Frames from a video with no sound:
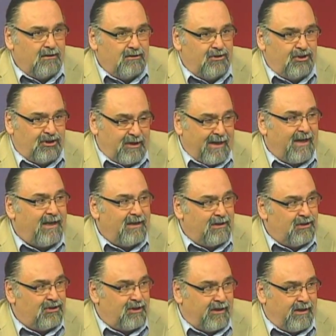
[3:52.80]

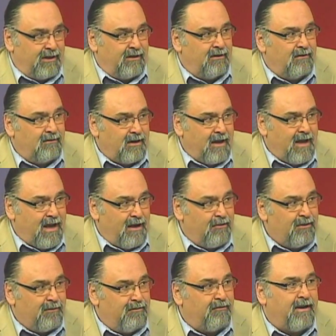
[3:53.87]
change in
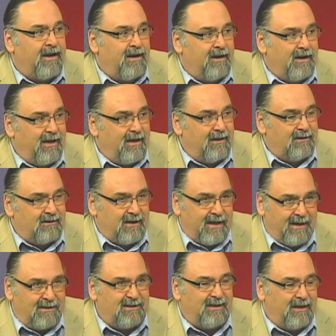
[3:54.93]
how the brain
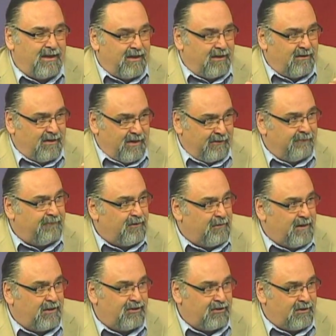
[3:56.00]
takes in
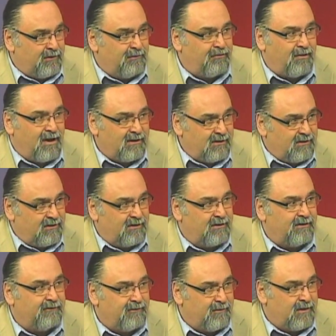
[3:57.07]
information and
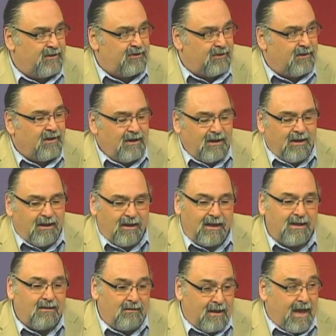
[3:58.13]
processes information,
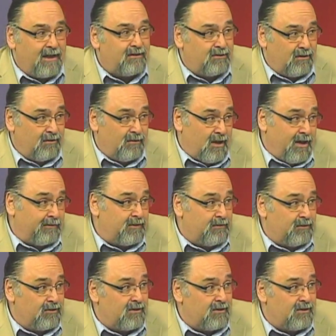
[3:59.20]
like that's our optimal